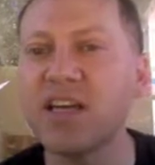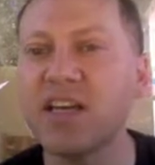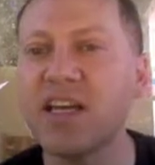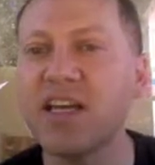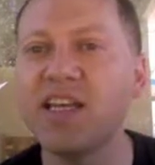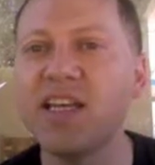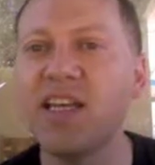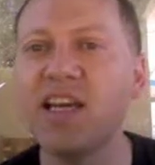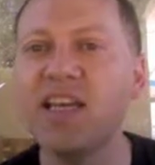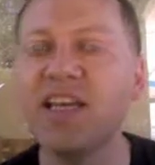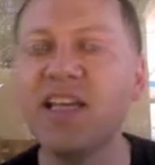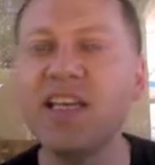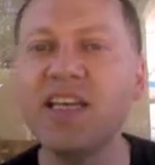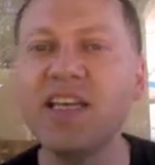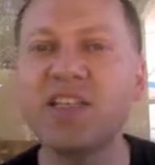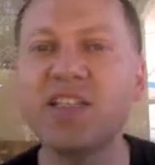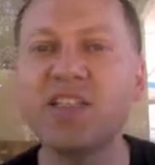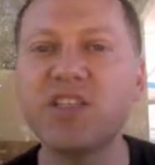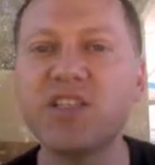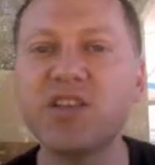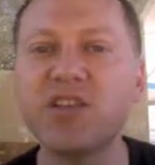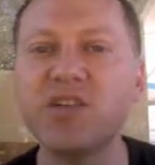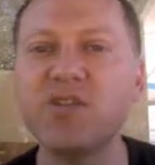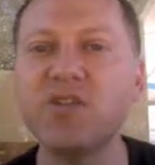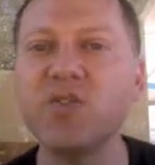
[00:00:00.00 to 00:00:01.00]
It leads
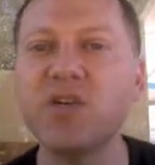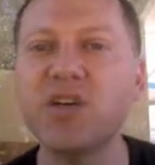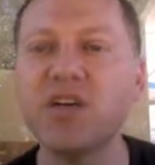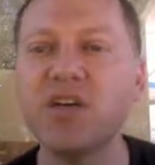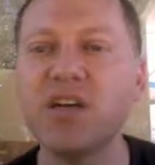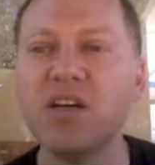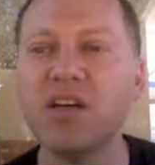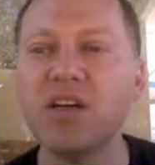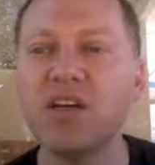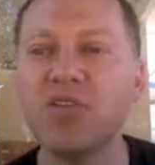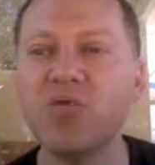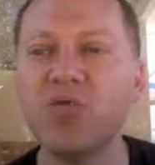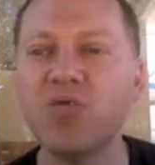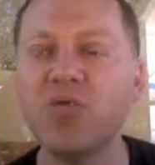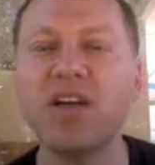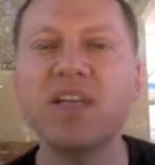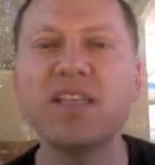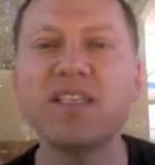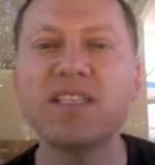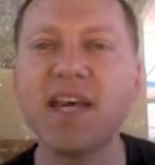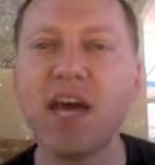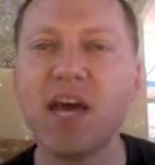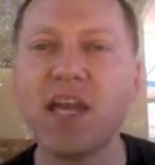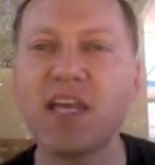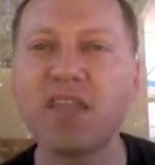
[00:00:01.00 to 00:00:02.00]
to
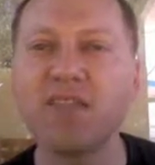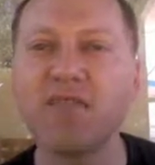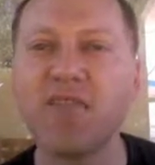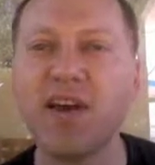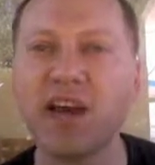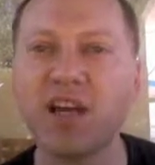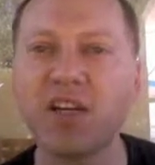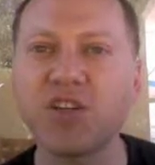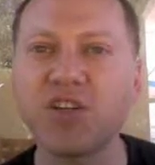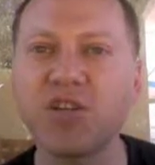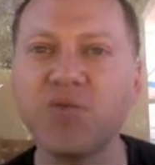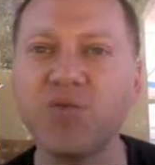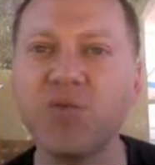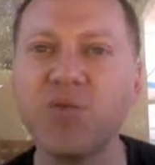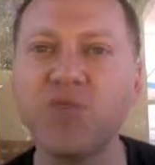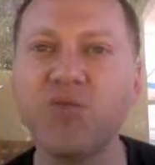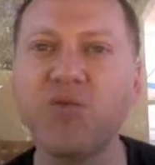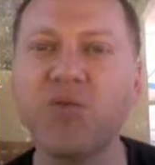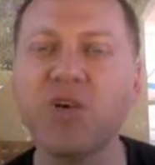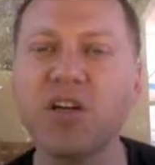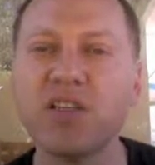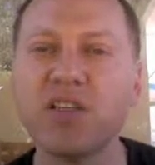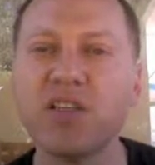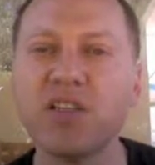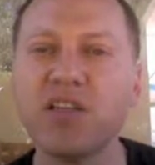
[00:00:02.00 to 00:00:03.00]
great satisfaction with
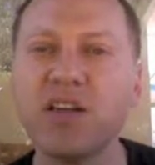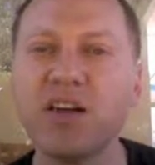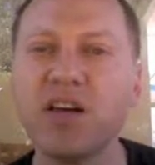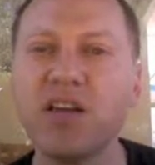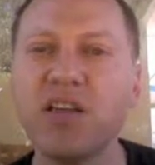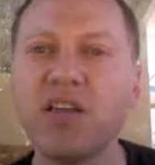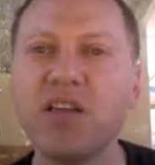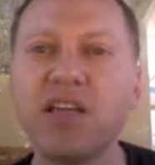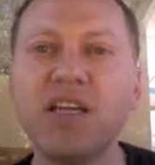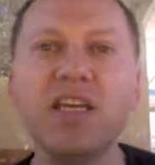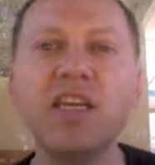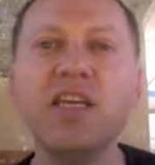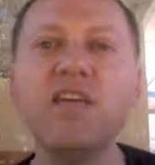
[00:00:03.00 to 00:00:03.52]
what's done,